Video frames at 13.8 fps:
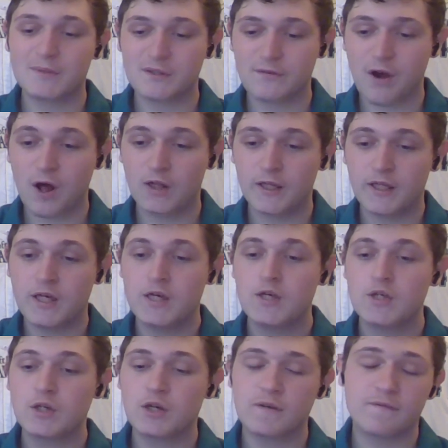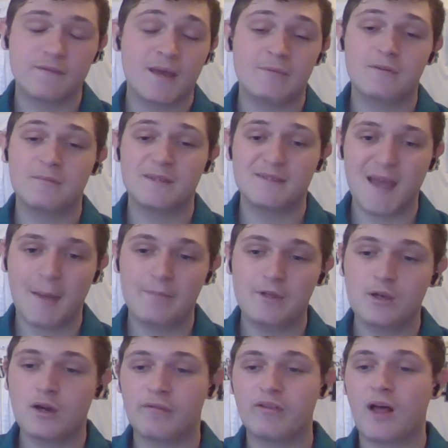Civale, you could have kept him as depth, you
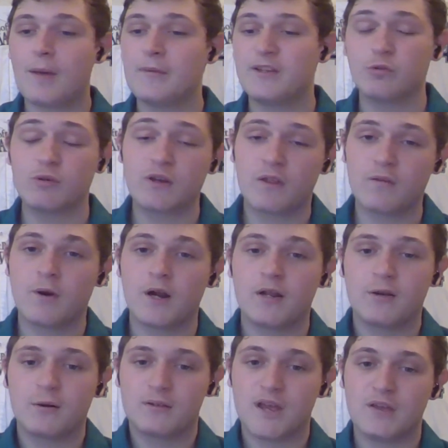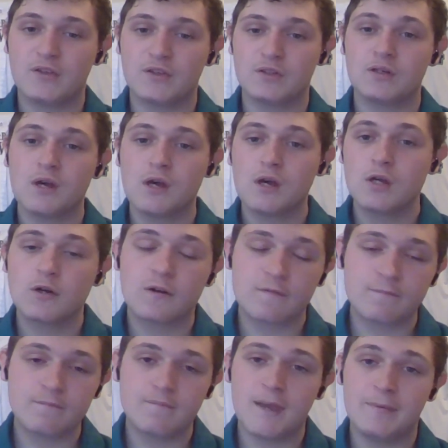could have slotted him into another part of your rotation, could have
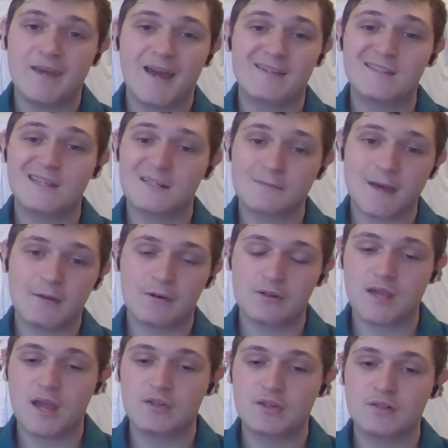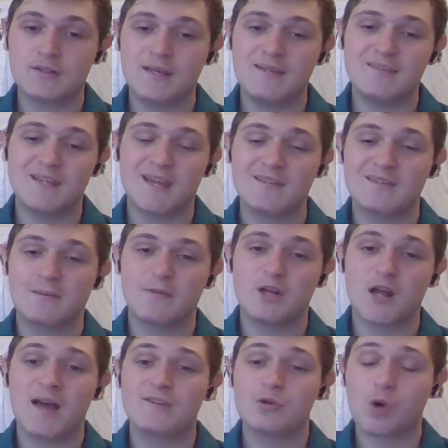maybe had a six-man rotation, easing in some of your
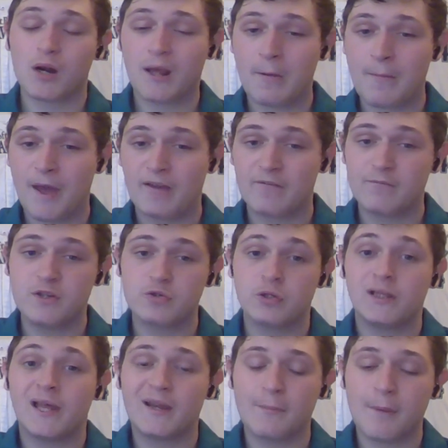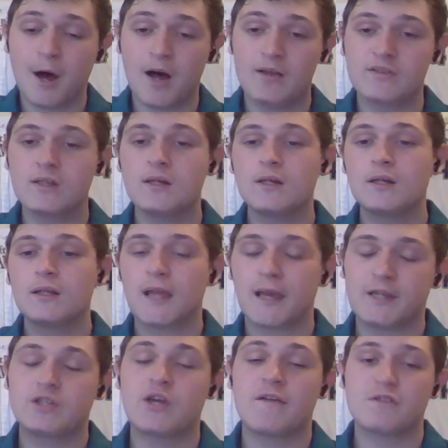guys who are coming back from injury, like a Baz,
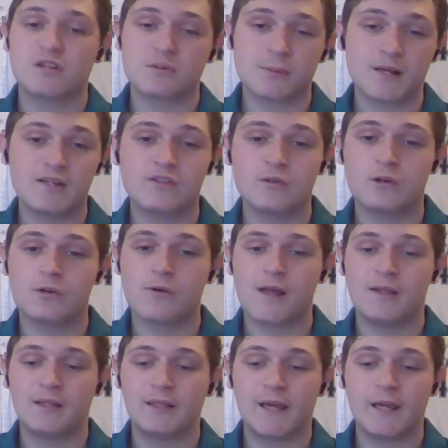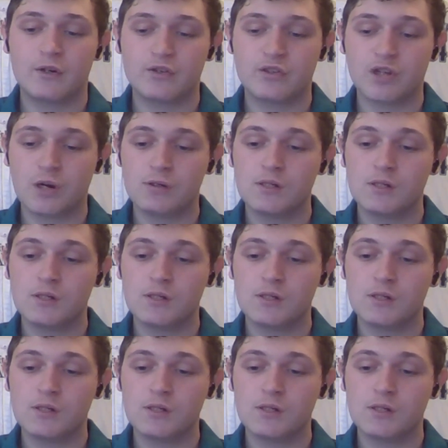like a Jeffrey Springs sooner rather than later. So